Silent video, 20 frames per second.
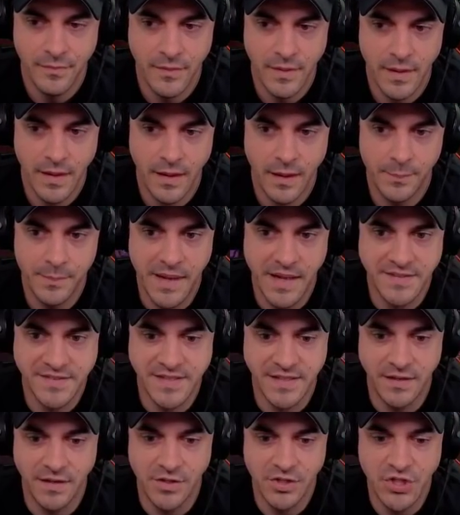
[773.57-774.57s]
I'm not
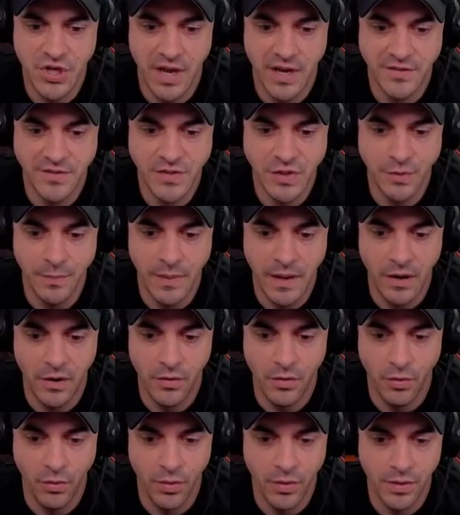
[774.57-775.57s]
sitting here trying to toot my own
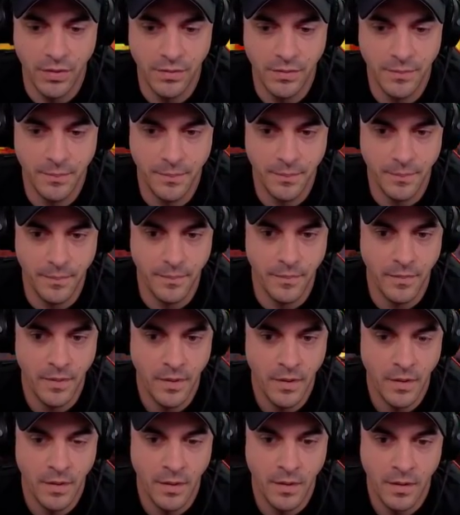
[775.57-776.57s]
horn.
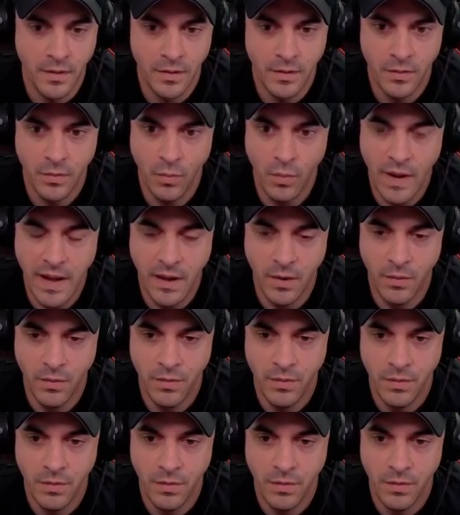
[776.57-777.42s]
Wow.